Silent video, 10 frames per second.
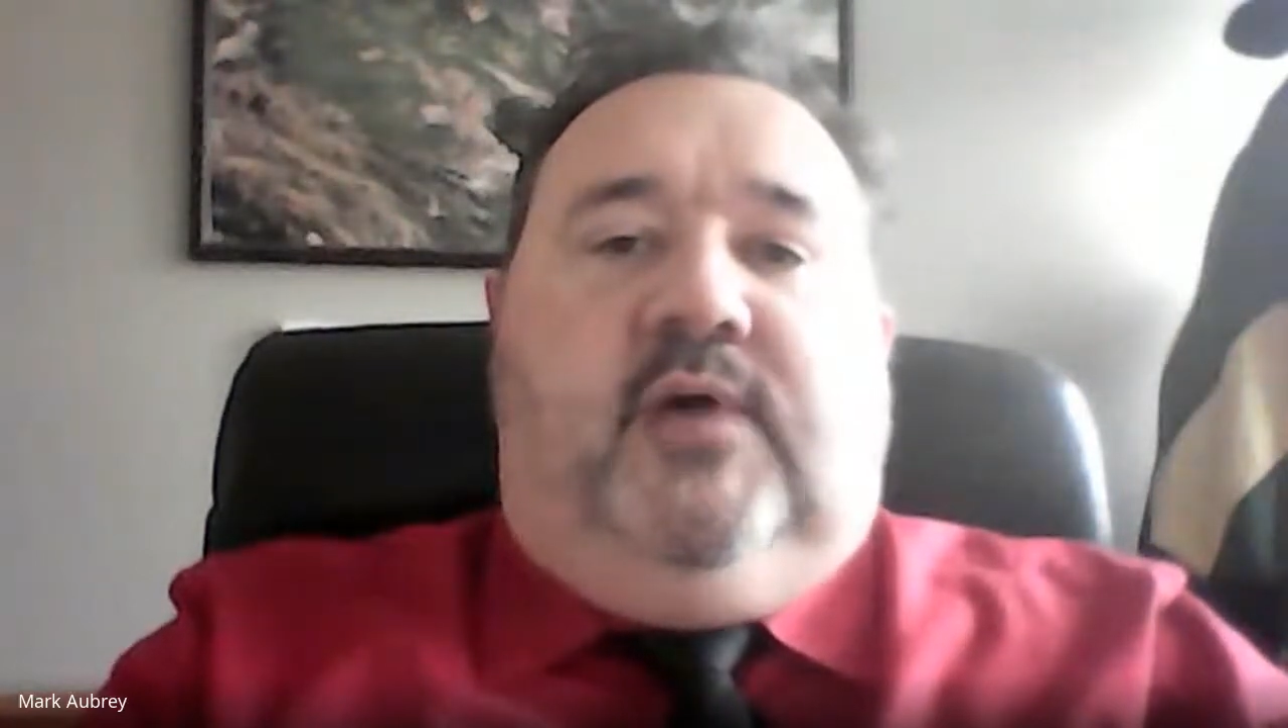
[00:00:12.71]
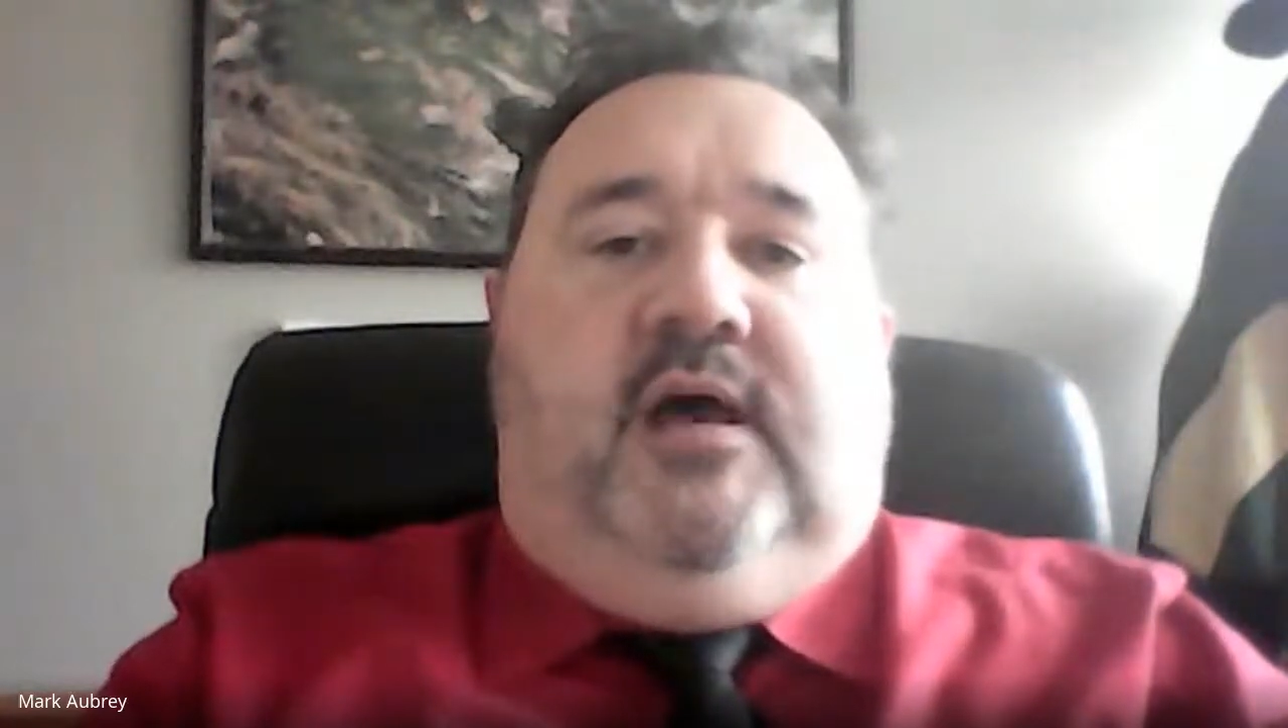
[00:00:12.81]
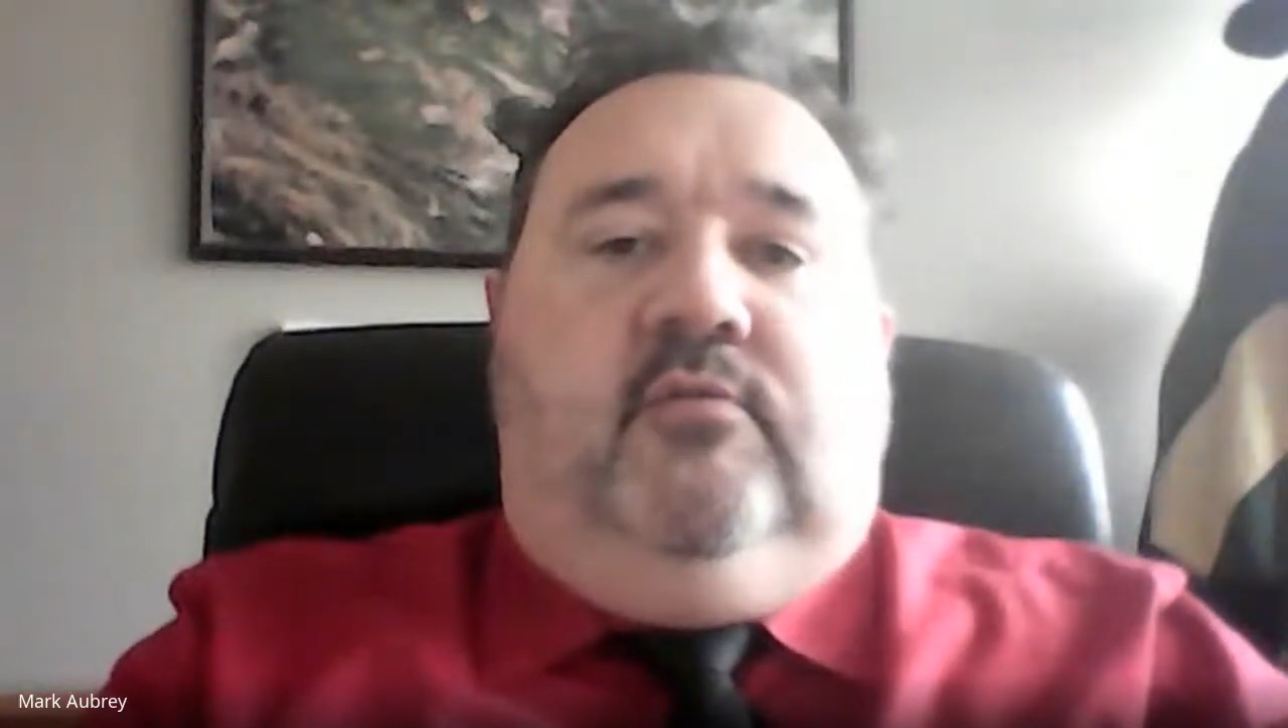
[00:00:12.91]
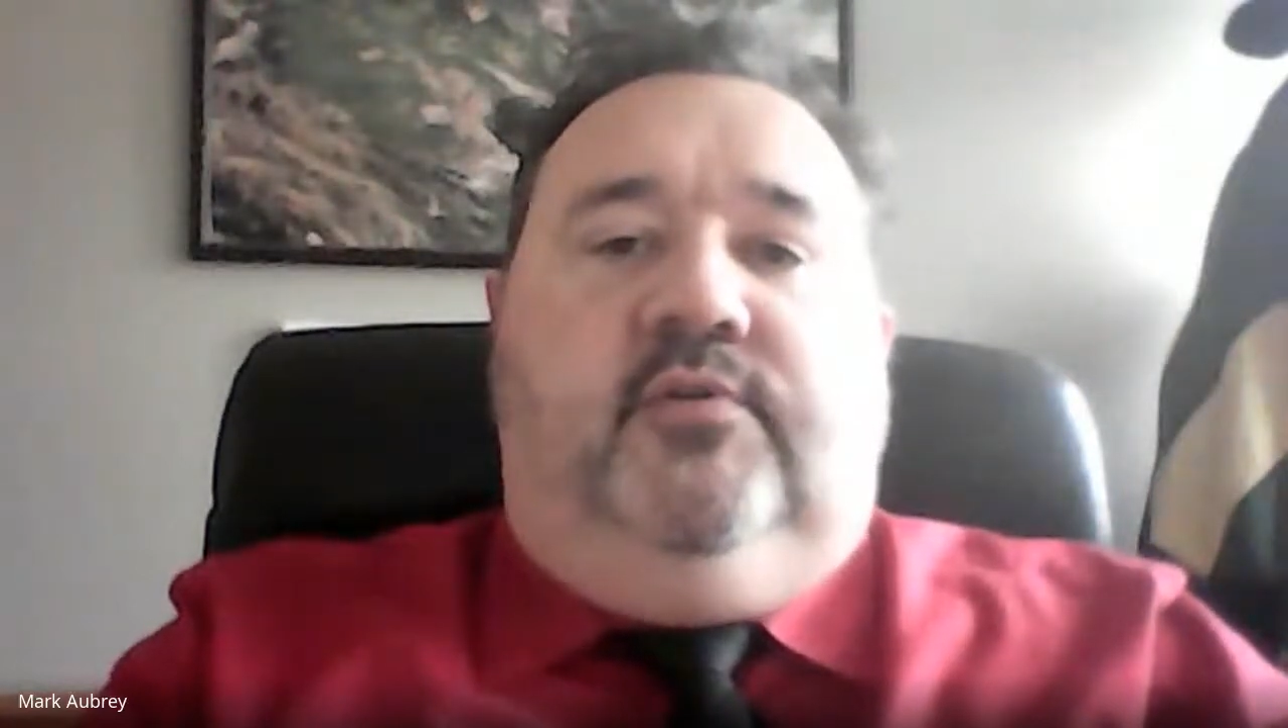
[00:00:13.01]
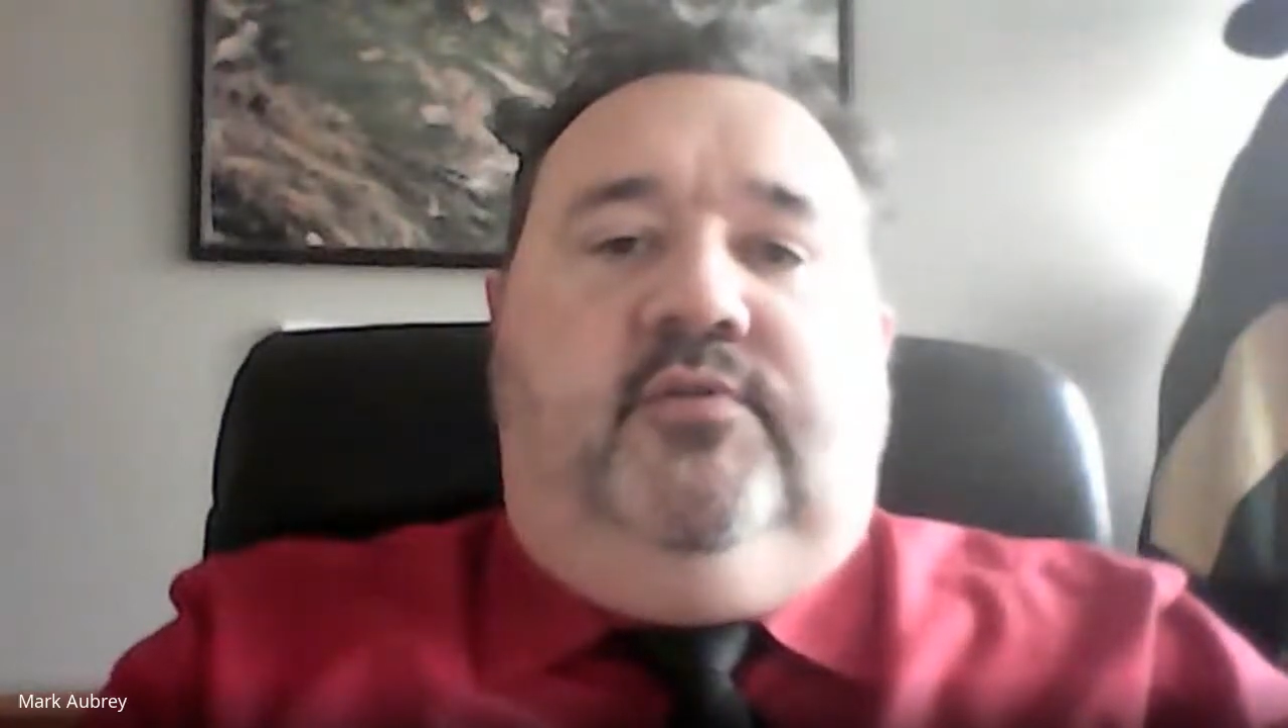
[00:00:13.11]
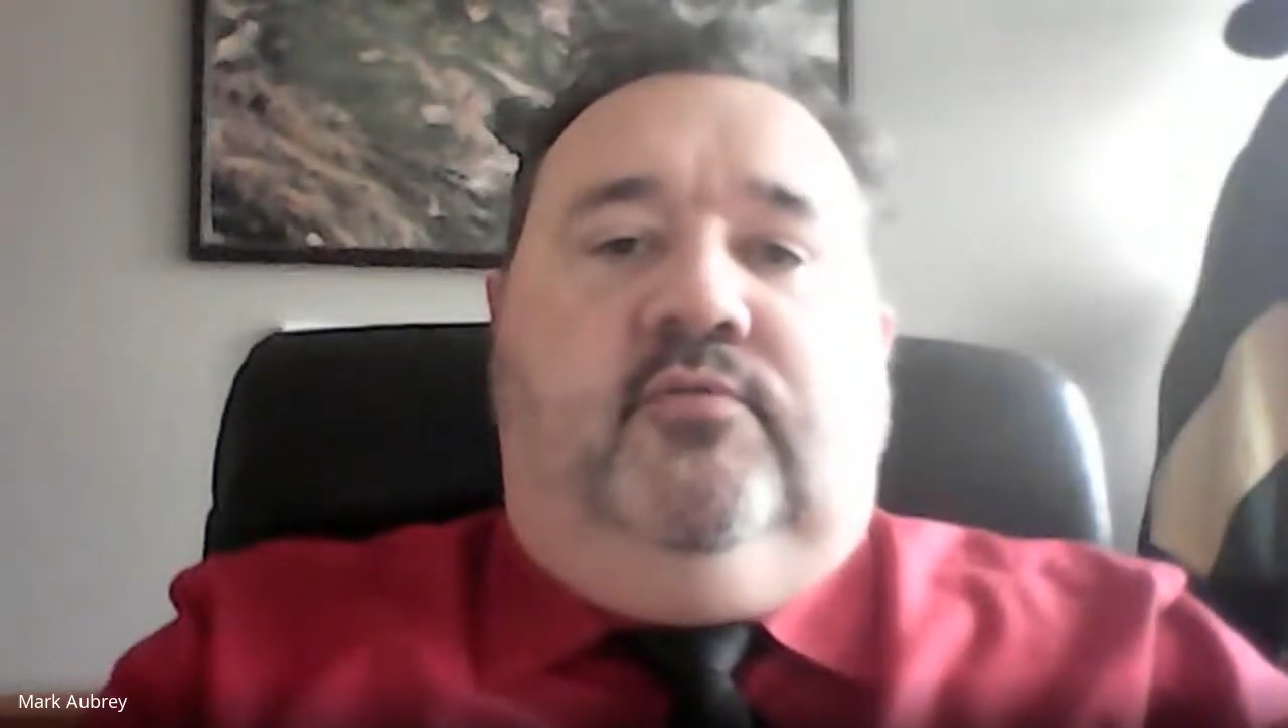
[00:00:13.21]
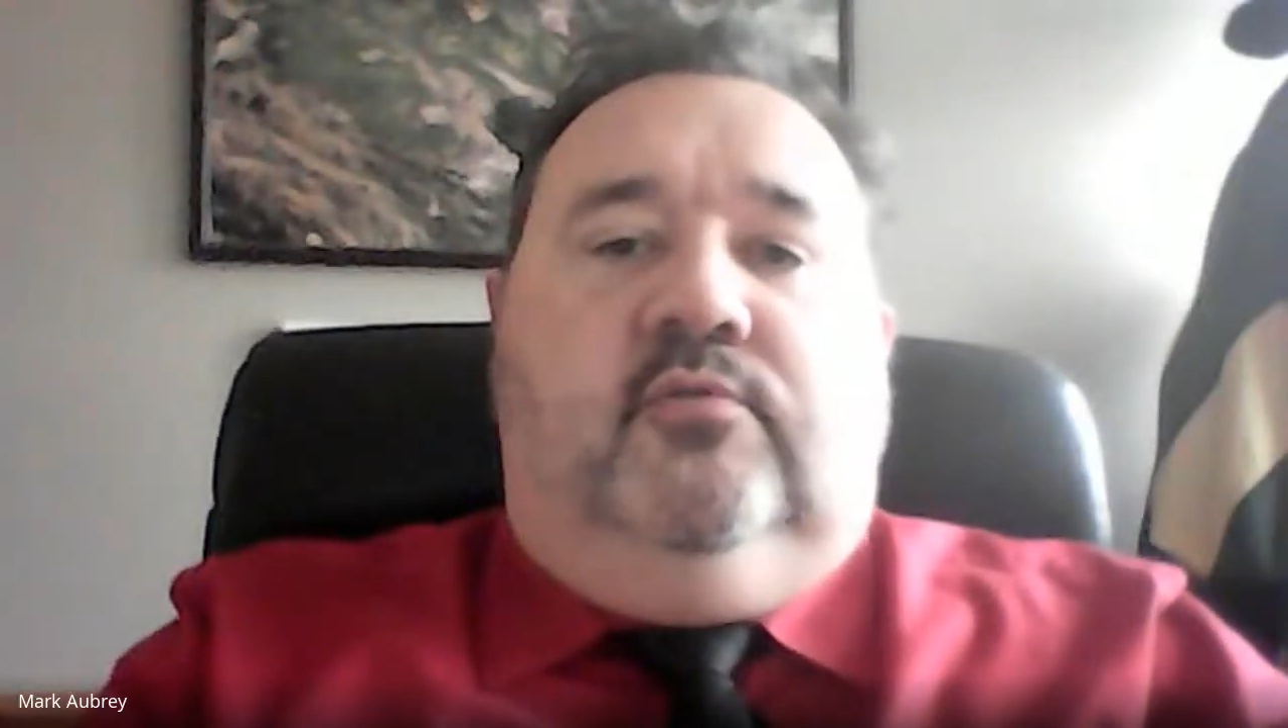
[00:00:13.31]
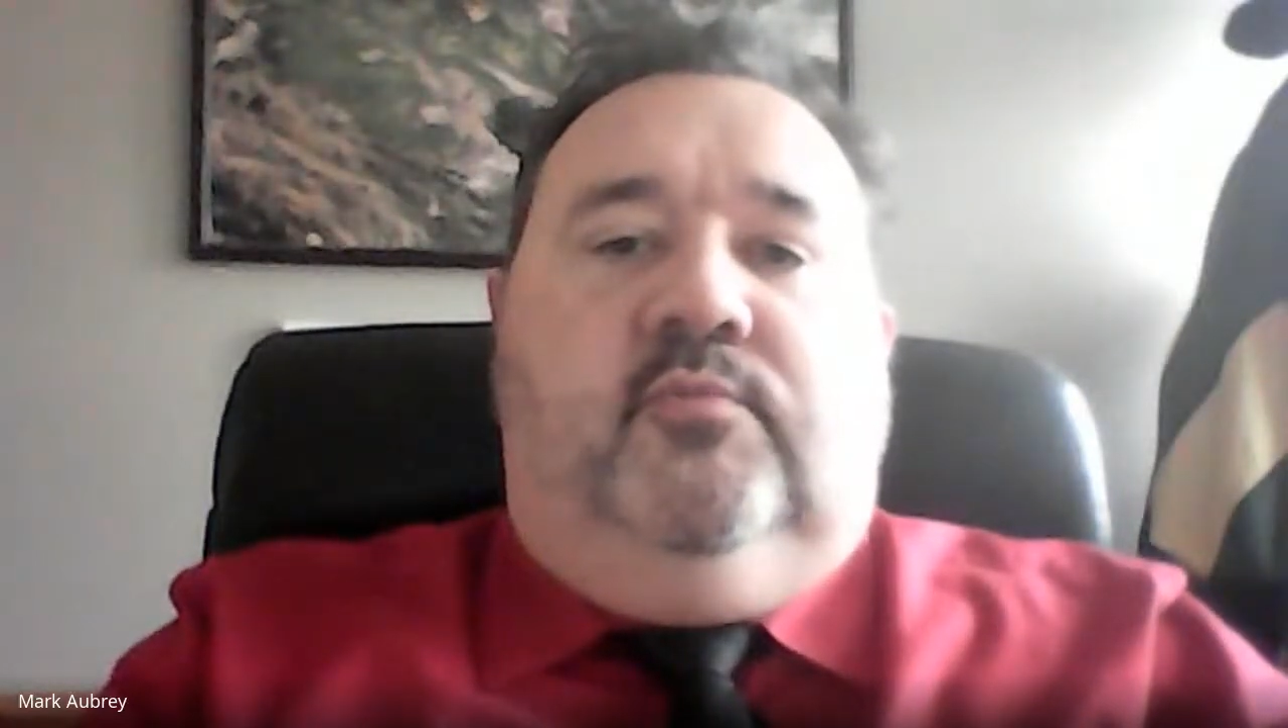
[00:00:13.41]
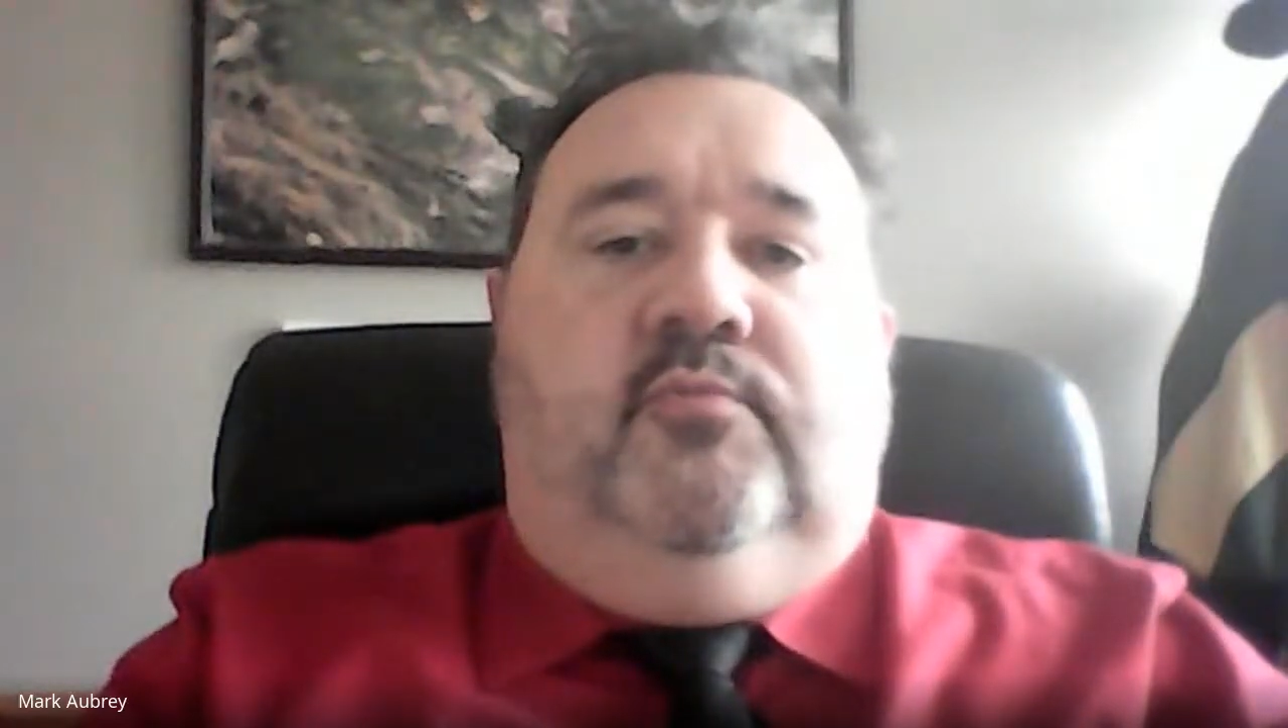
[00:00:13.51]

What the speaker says: Powerschool